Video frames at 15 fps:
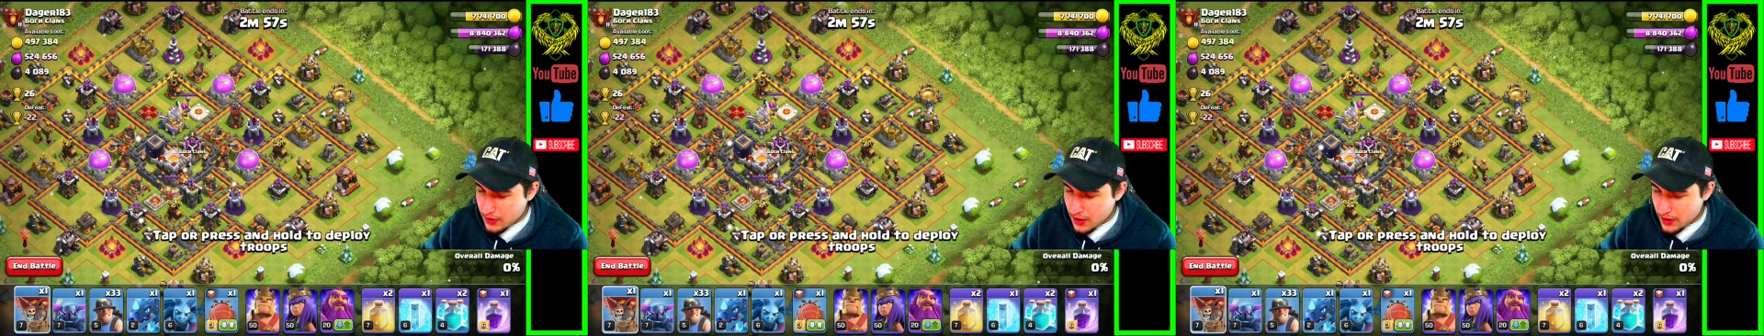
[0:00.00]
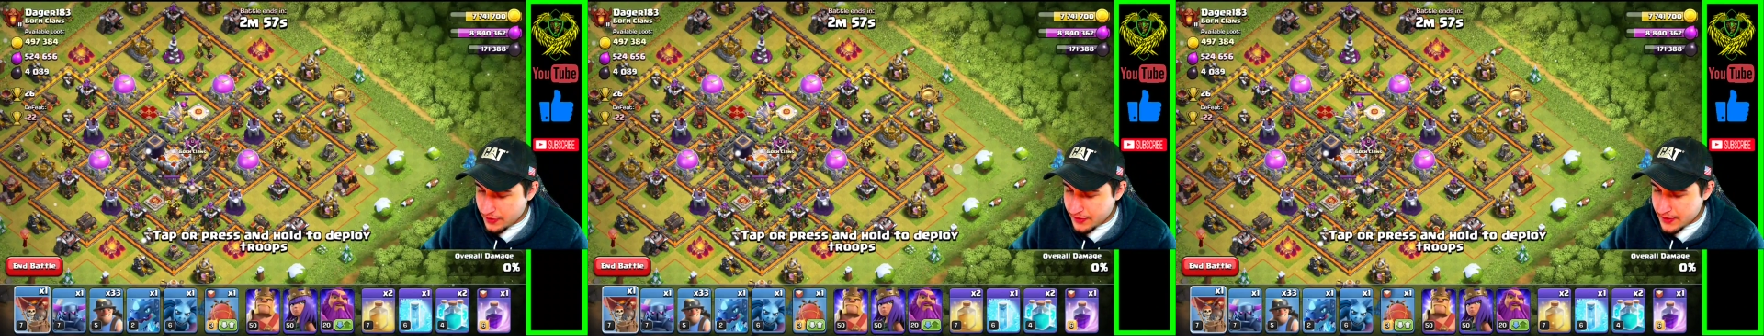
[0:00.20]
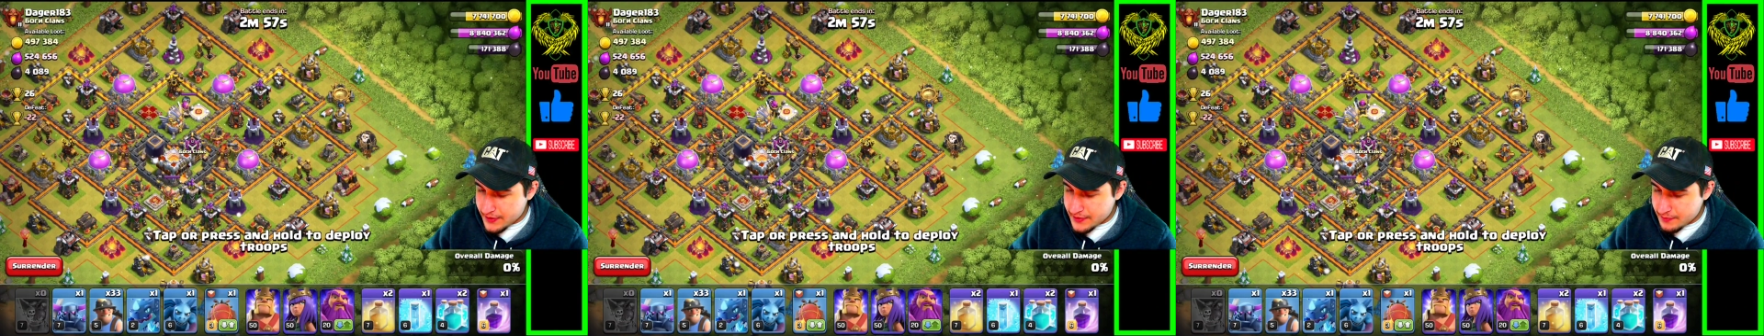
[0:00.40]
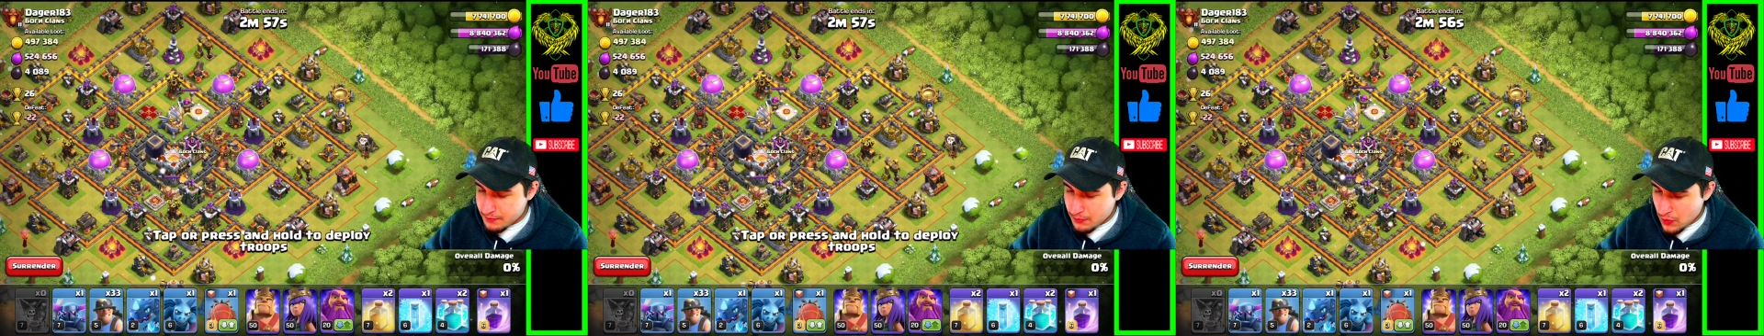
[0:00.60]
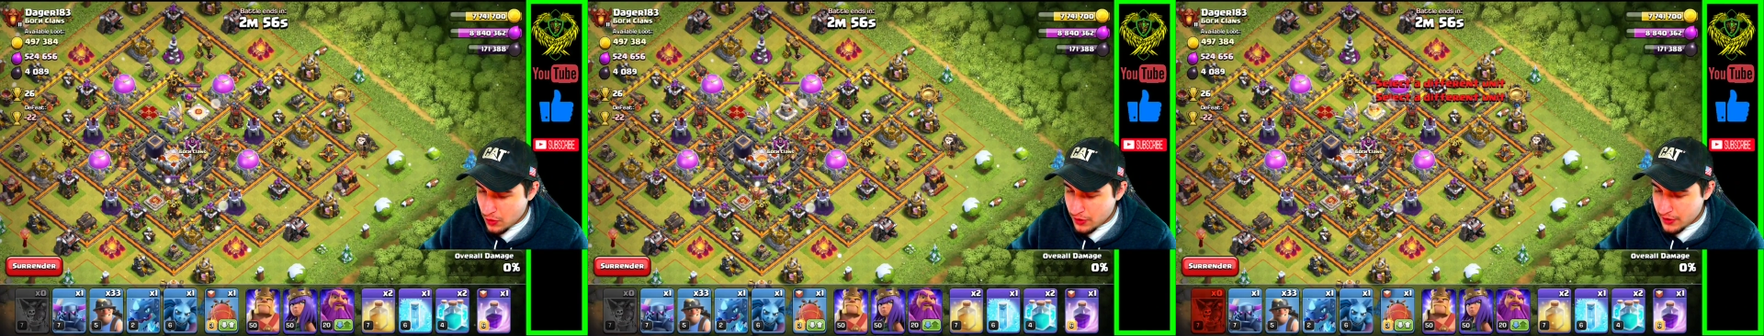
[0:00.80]
on this
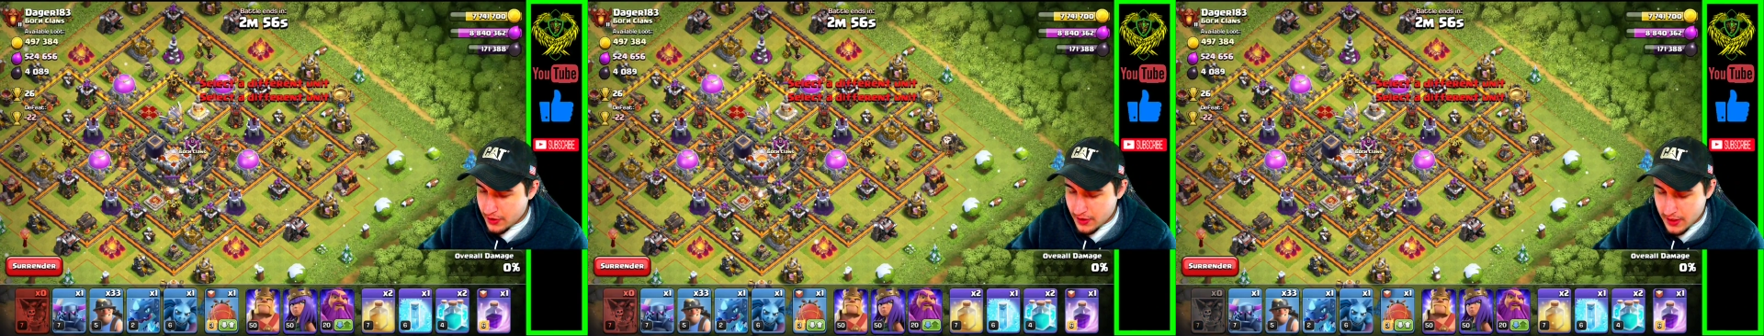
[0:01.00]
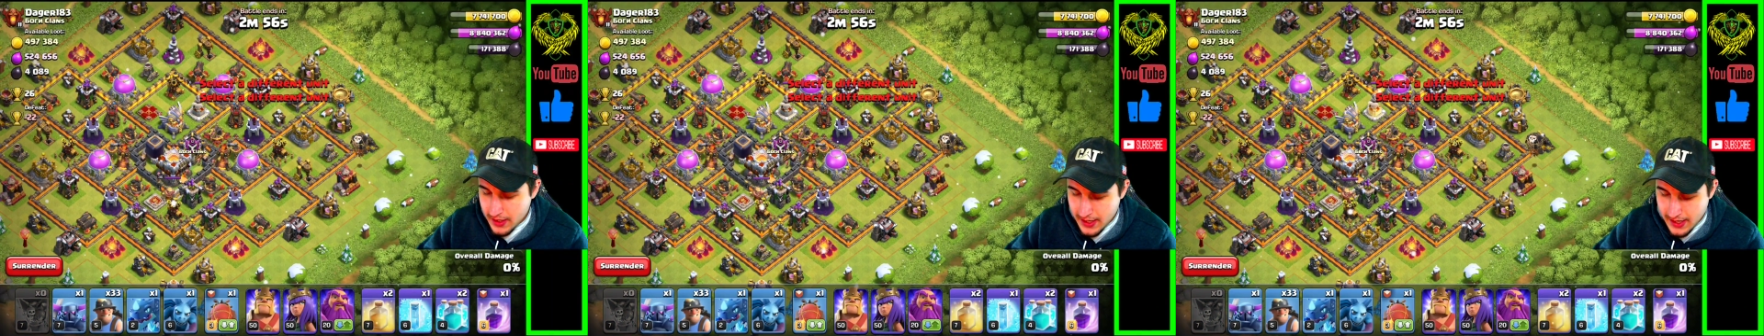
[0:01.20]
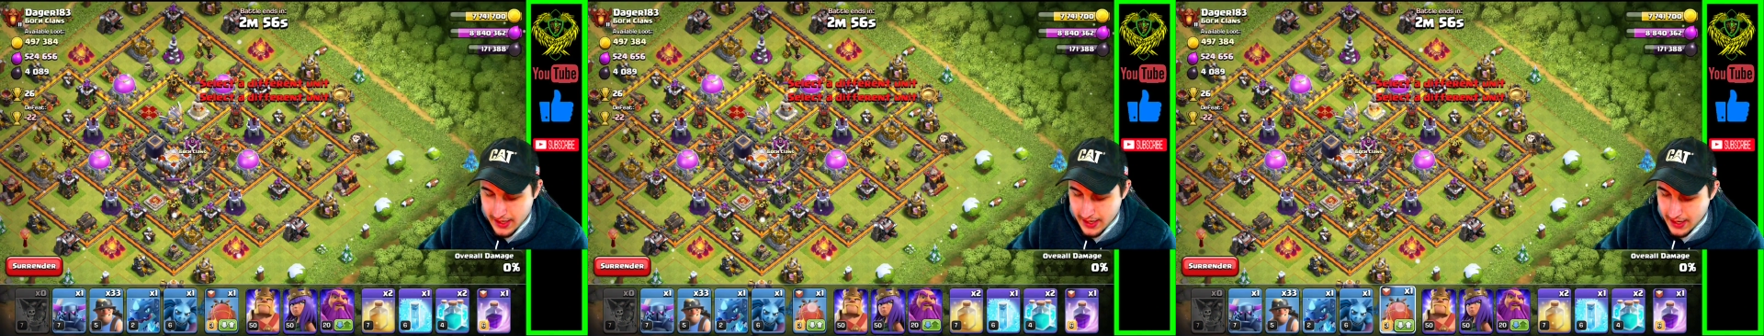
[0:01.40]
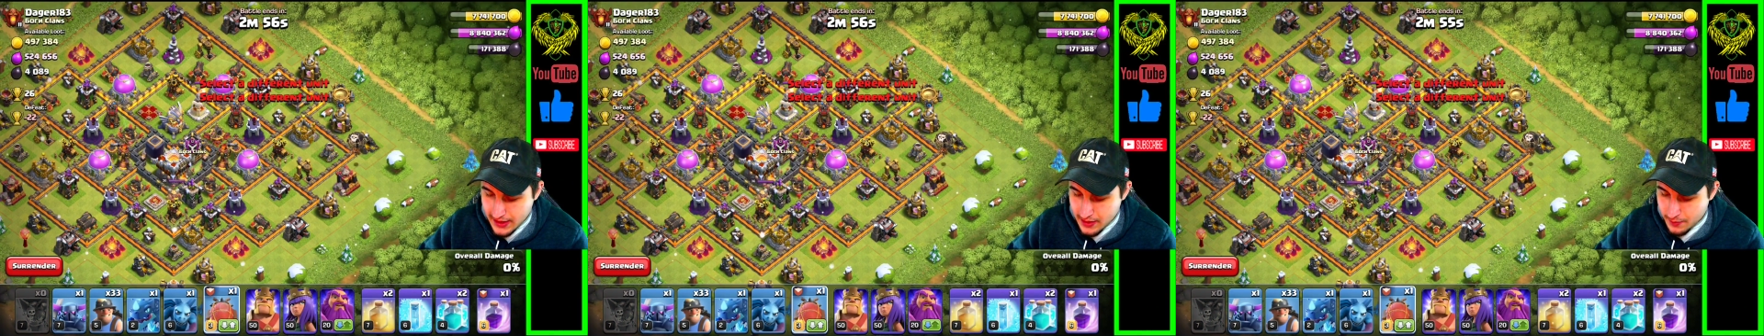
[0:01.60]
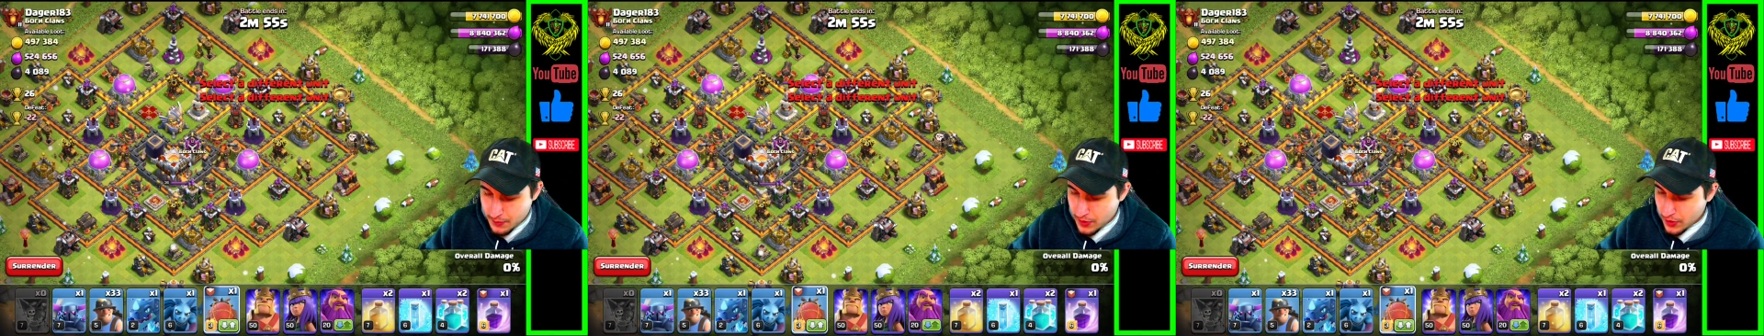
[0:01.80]
mortar. And
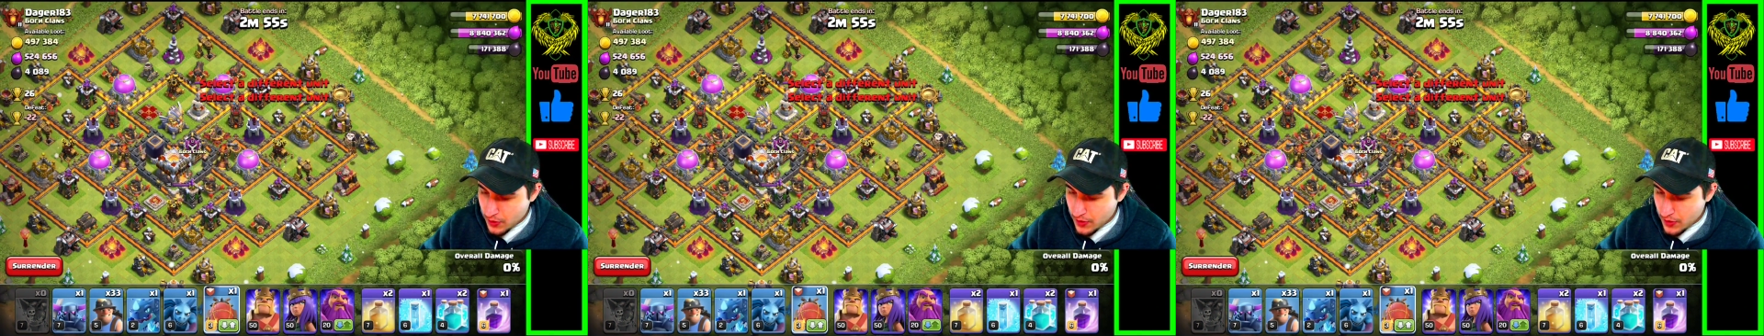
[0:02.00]
then I'm going to go